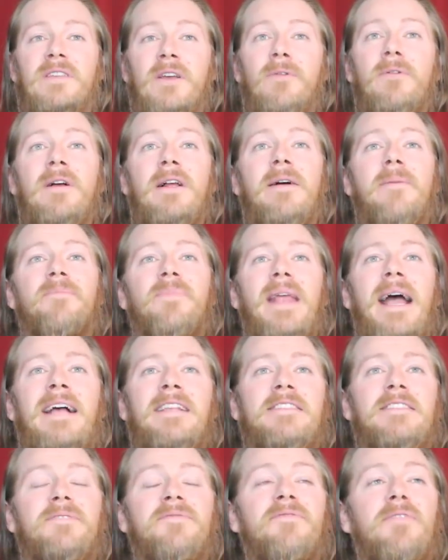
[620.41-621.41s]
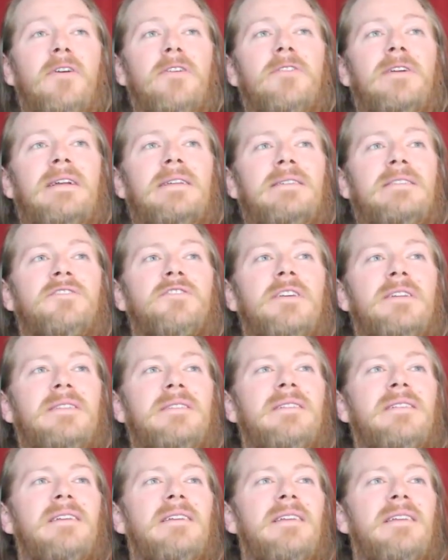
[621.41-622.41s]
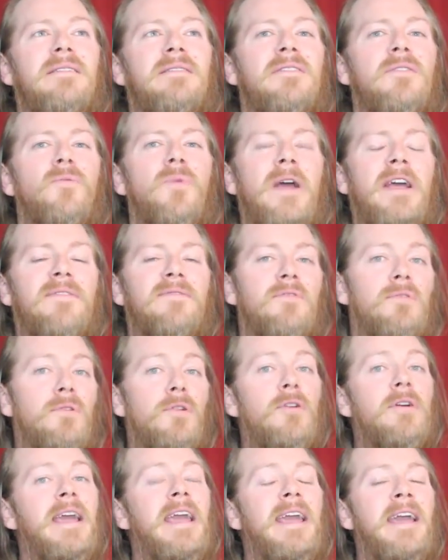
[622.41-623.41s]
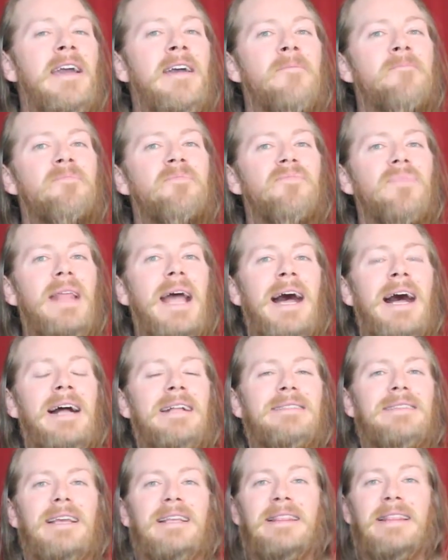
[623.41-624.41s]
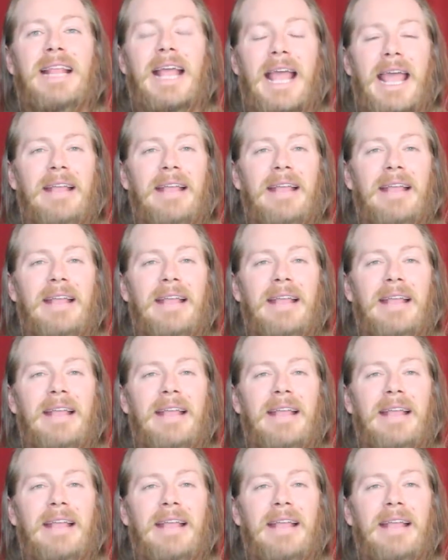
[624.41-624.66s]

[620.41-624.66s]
So as far as just the way of looking at an,